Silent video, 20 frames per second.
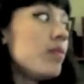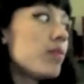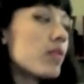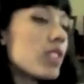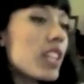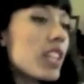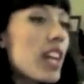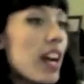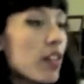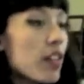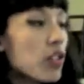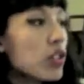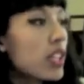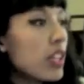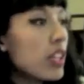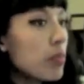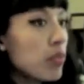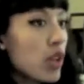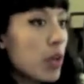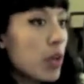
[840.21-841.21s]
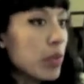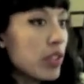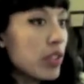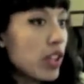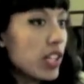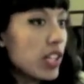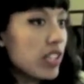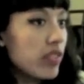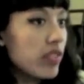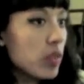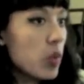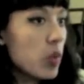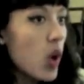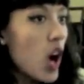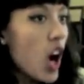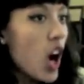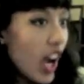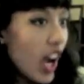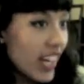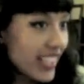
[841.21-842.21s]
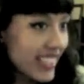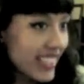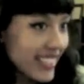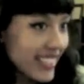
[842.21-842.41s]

Carol can probably not even walk.